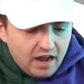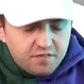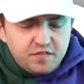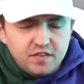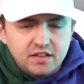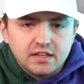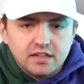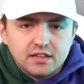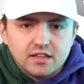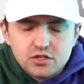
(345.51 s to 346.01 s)
I
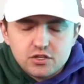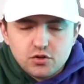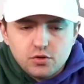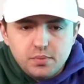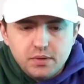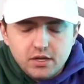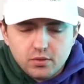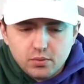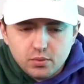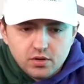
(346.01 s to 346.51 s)
feel like this would
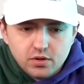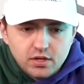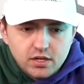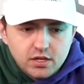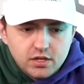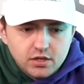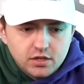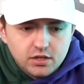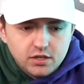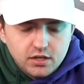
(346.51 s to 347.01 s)
be a really
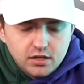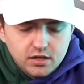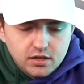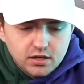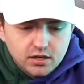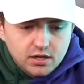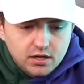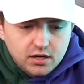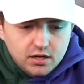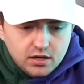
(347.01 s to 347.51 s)

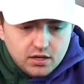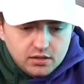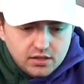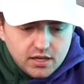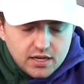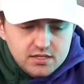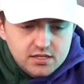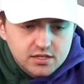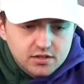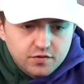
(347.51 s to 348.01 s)
good
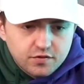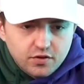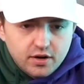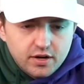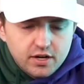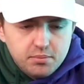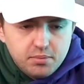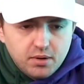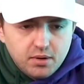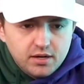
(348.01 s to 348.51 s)
lesson for
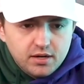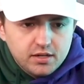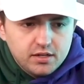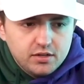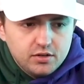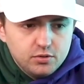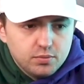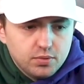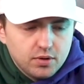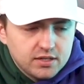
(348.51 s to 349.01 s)
anybody
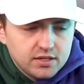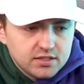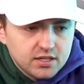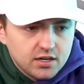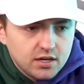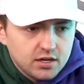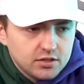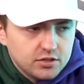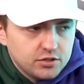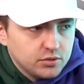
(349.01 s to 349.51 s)
who brings a
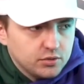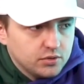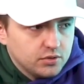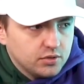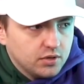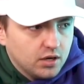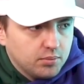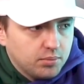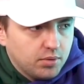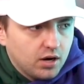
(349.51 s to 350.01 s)
gun
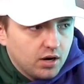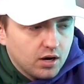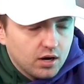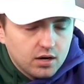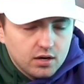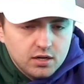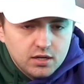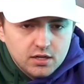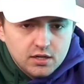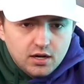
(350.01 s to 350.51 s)
to a
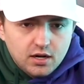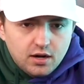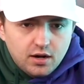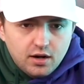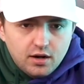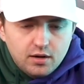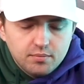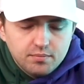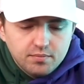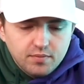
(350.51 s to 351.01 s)
bar,
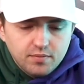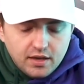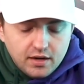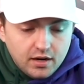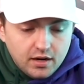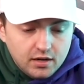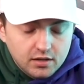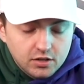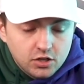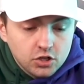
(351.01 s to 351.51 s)
and
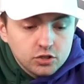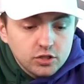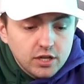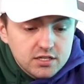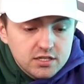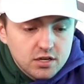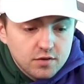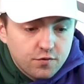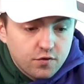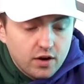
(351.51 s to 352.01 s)
a good
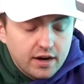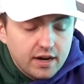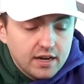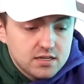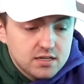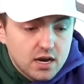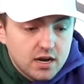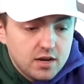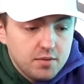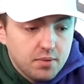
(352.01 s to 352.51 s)
lesson for, I
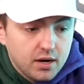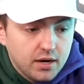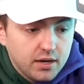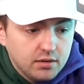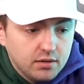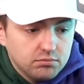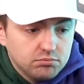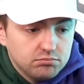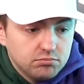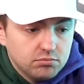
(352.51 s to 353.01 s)
guess,
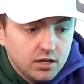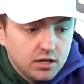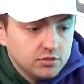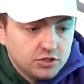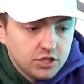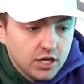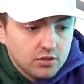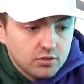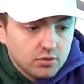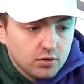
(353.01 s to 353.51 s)
anybody in
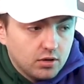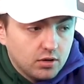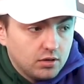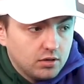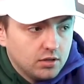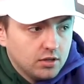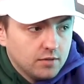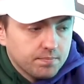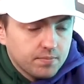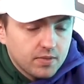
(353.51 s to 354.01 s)

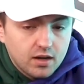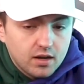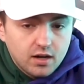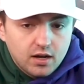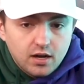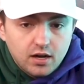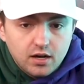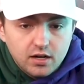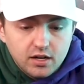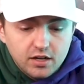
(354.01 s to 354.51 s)
general.
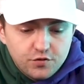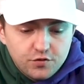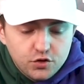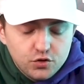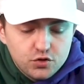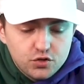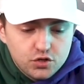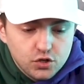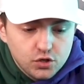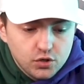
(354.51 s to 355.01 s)
If you
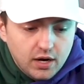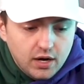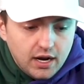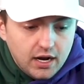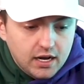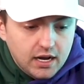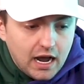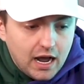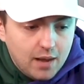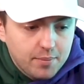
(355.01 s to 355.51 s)
shoot at
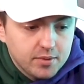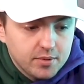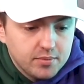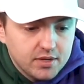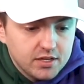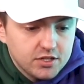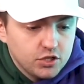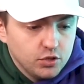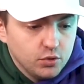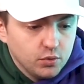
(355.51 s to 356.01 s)
a cop and
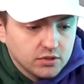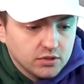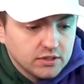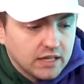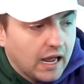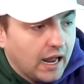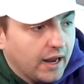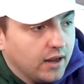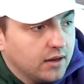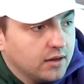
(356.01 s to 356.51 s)
miss, you will
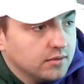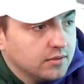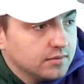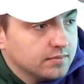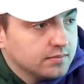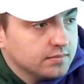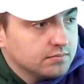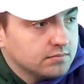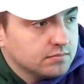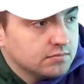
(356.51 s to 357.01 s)
die. Mm-hmm.
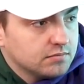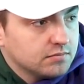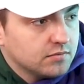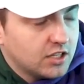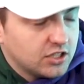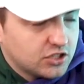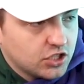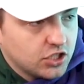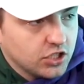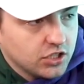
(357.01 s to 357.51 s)

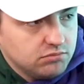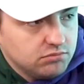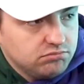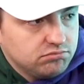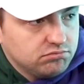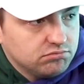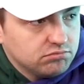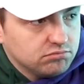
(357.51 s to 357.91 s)
That's good.